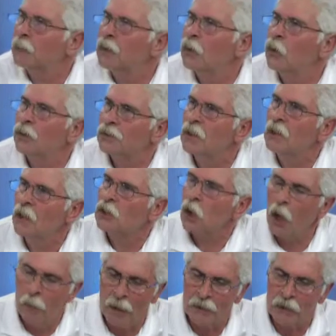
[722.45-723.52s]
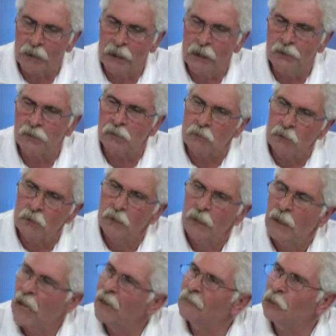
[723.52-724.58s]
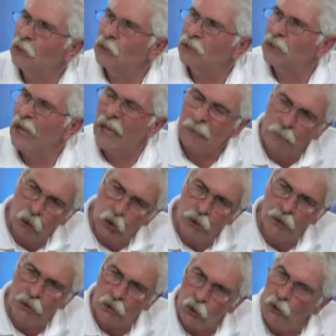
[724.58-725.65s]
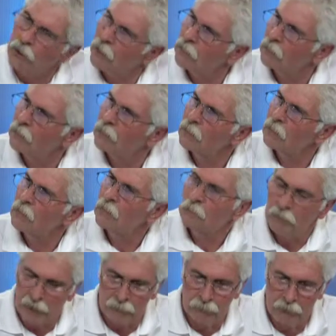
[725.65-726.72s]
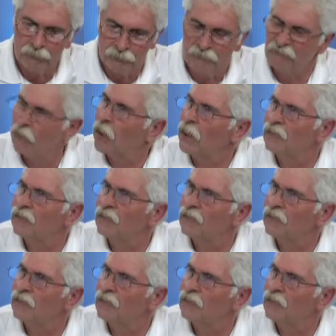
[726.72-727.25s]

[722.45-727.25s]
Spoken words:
You know, it's all about the kids having a good time, learning, but fun.